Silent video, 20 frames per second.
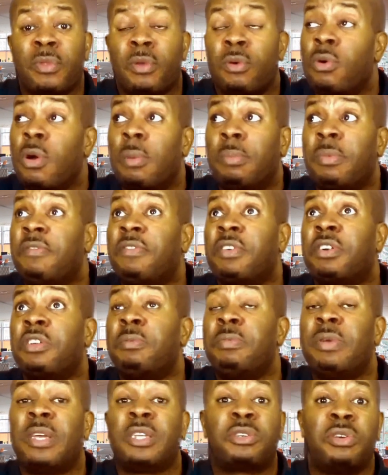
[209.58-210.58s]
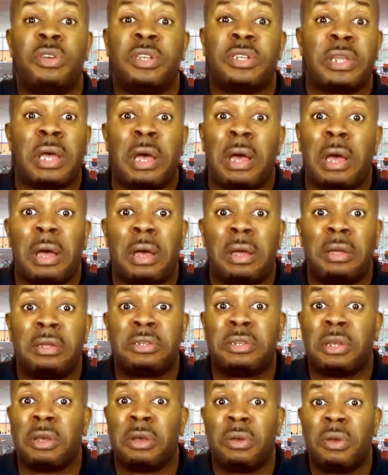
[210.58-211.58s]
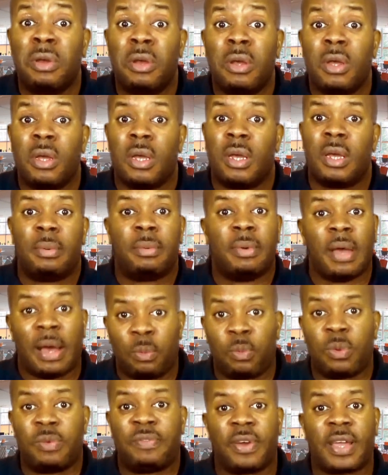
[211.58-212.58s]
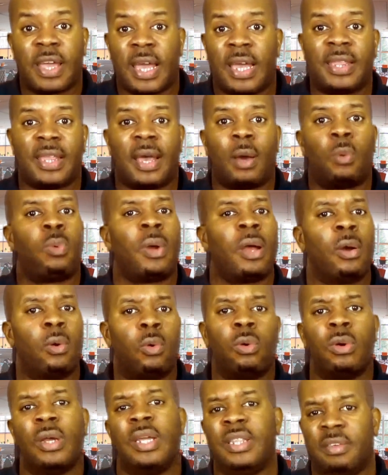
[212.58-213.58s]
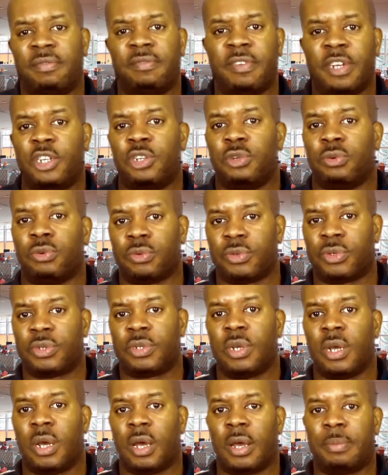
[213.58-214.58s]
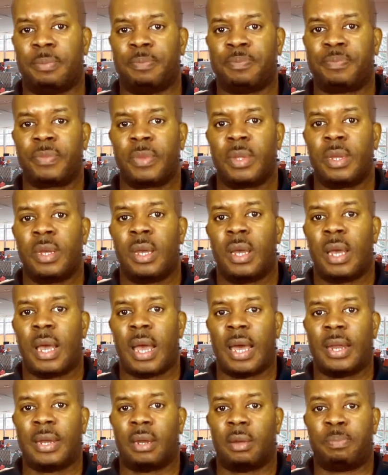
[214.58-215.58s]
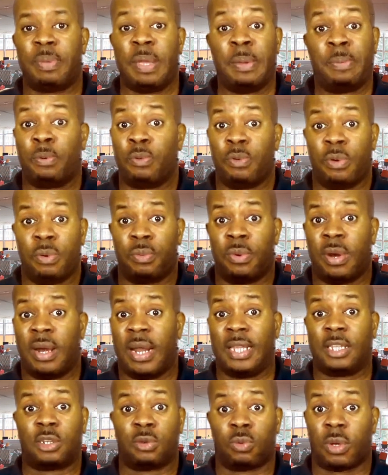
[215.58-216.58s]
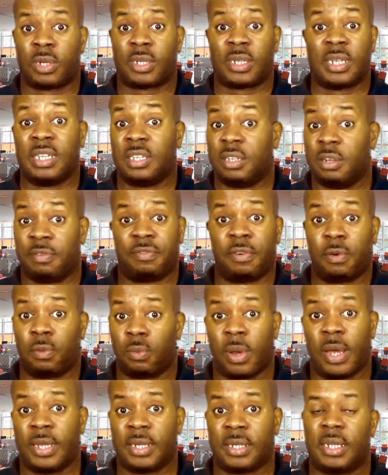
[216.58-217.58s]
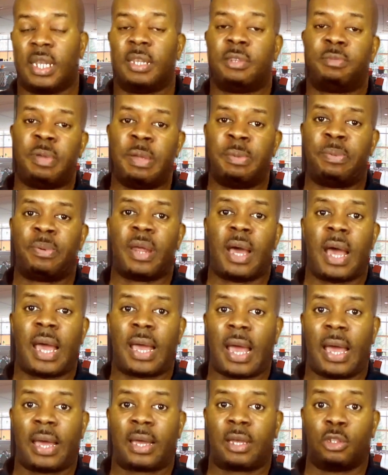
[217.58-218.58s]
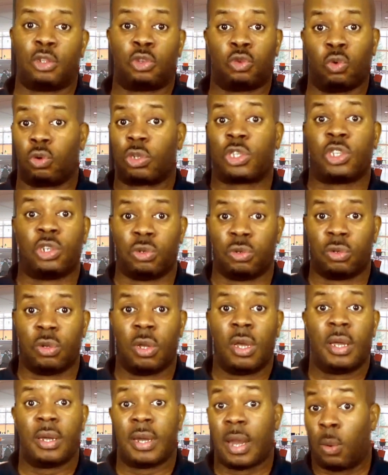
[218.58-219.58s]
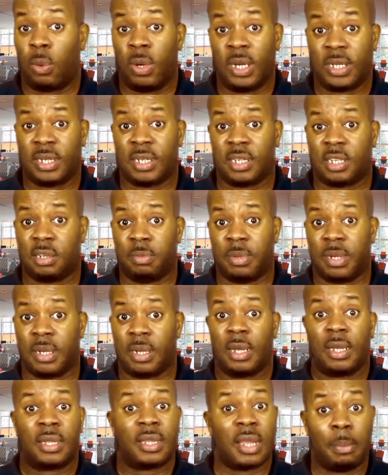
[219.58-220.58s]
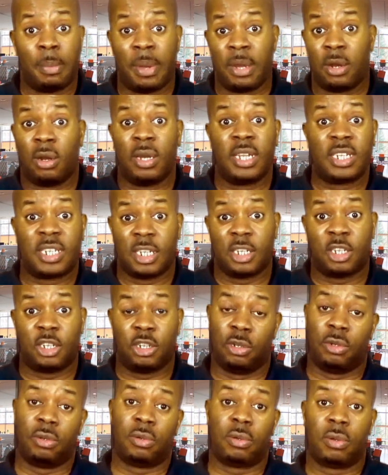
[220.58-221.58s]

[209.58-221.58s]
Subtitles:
Oh, I'm never going to be as good as her. And we forget that we're all individuals. And people relate to us in different ways. There's people that I can talk to that will listen to me, that may not listen to you.